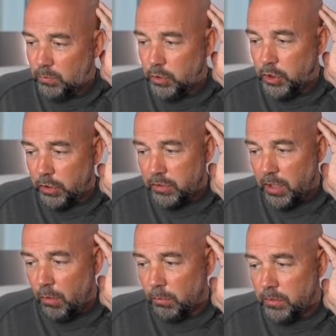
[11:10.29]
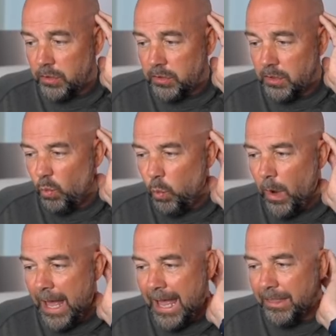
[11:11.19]
just told us
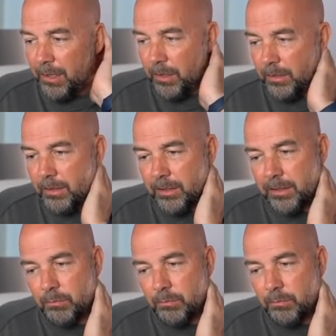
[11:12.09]
where the, the, the